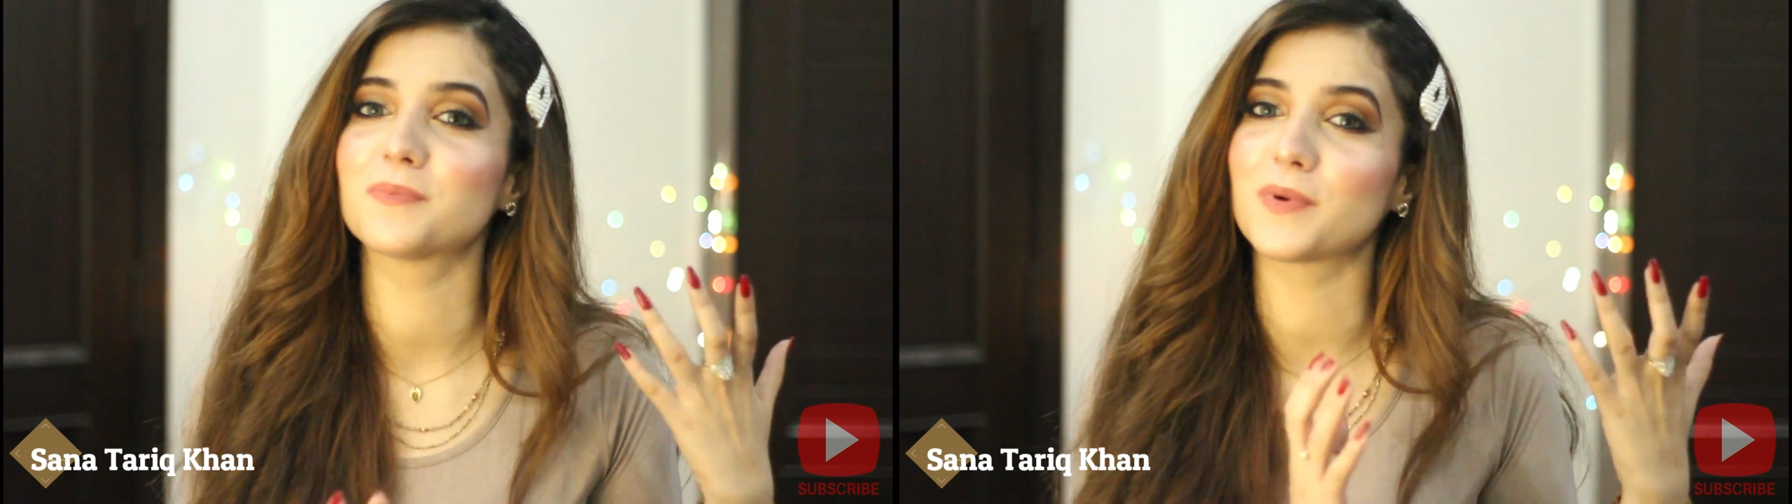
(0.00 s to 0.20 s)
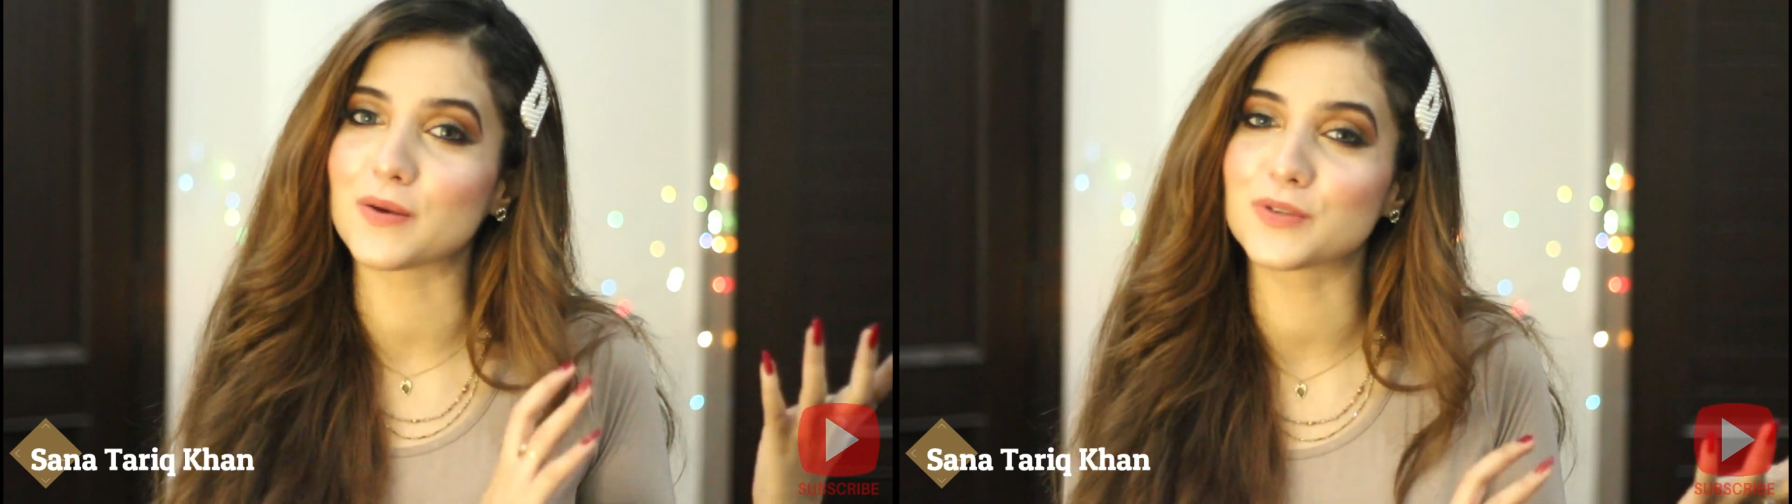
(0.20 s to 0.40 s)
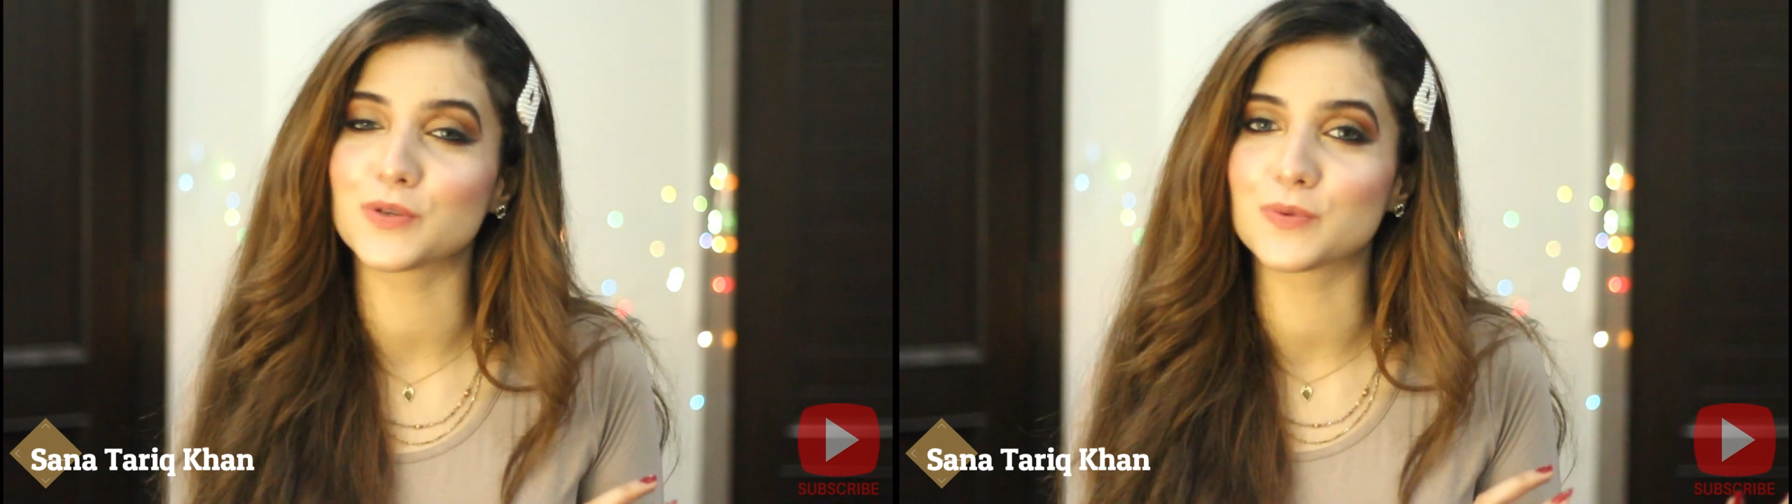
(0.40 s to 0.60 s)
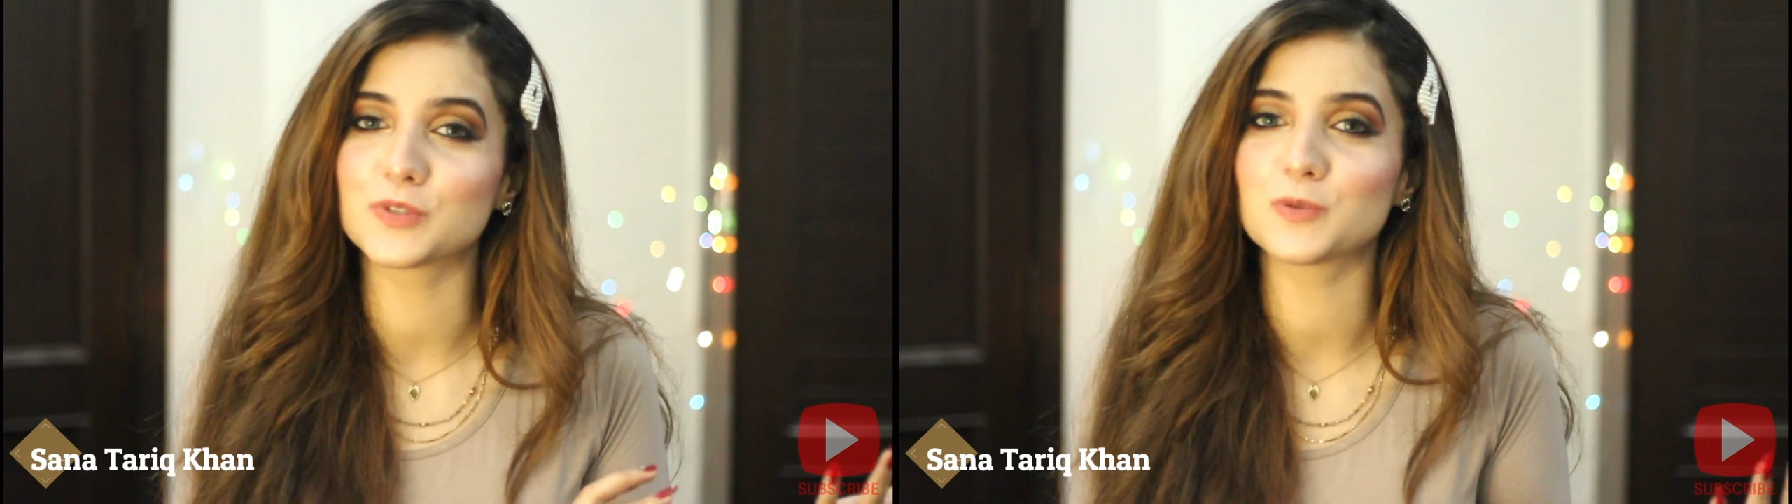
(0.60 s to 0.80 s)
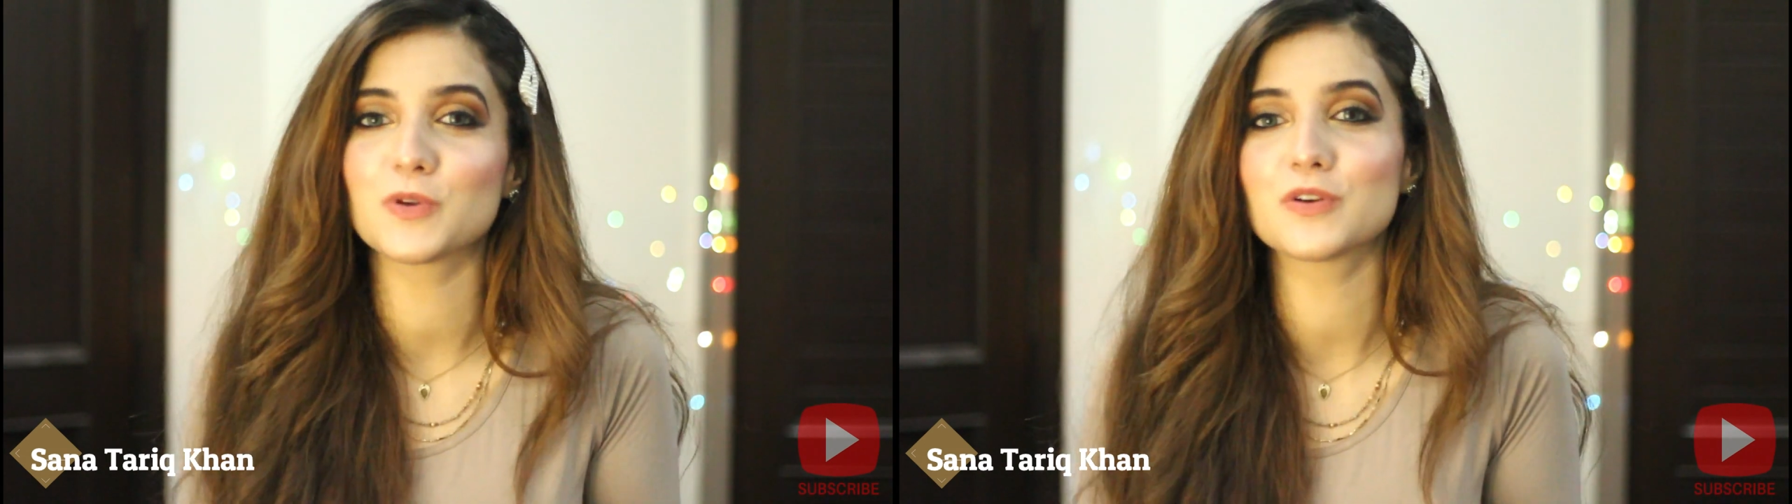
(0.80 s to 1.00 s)
the brown
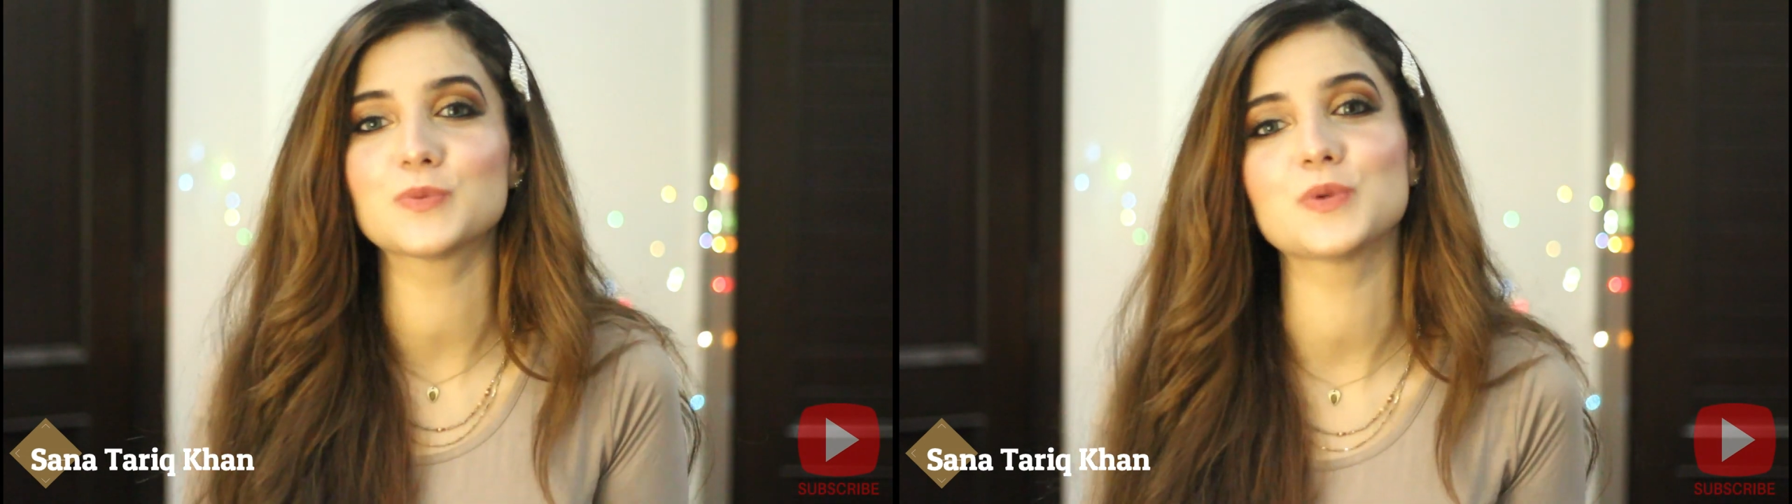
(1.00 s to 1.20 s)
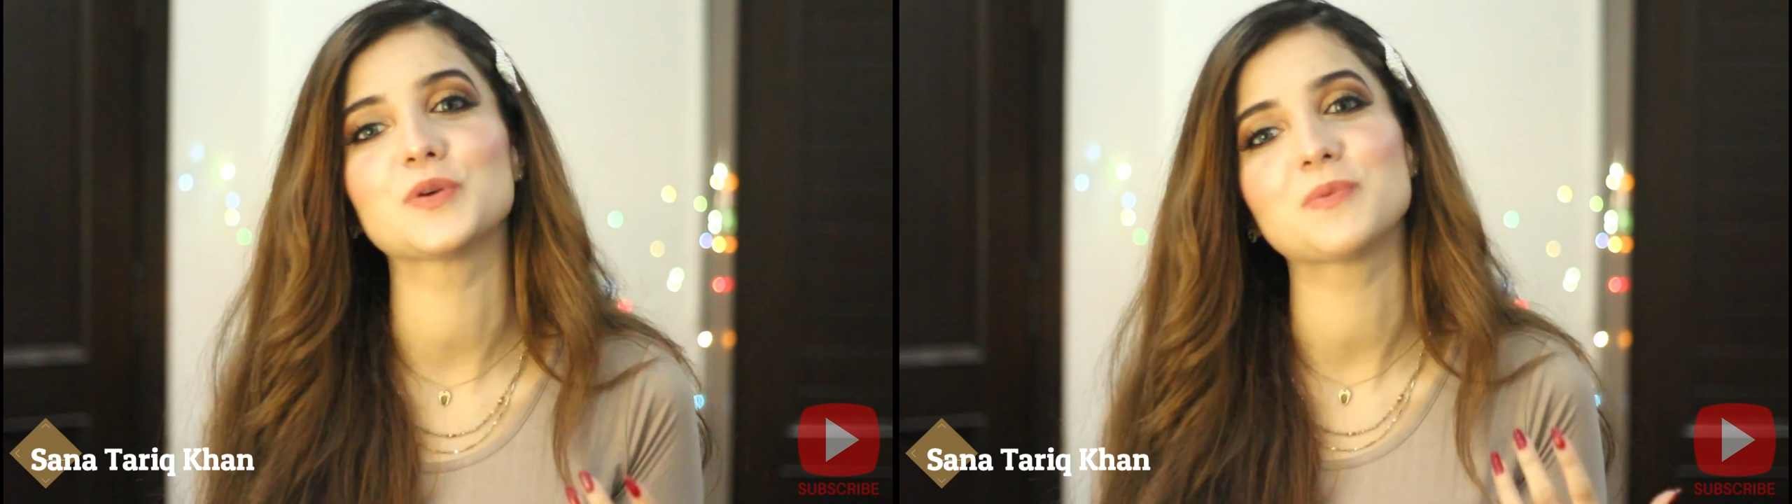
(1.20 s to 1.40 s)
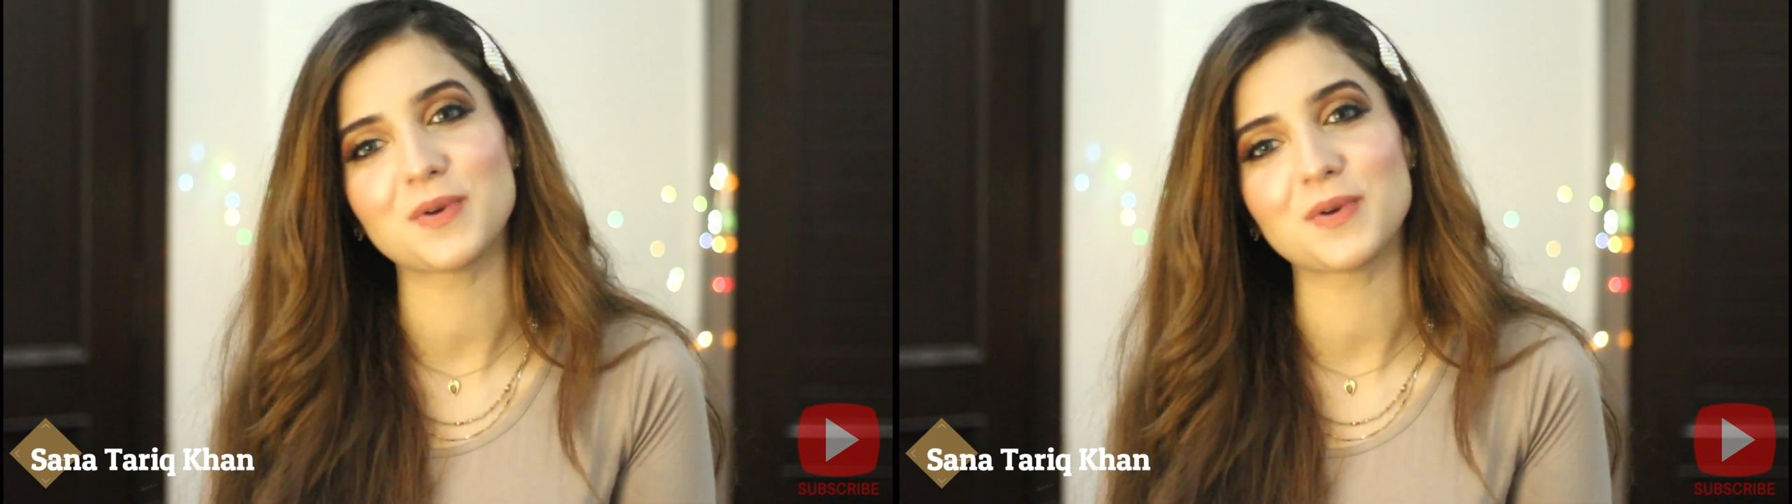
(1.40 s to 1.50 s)
tones because we know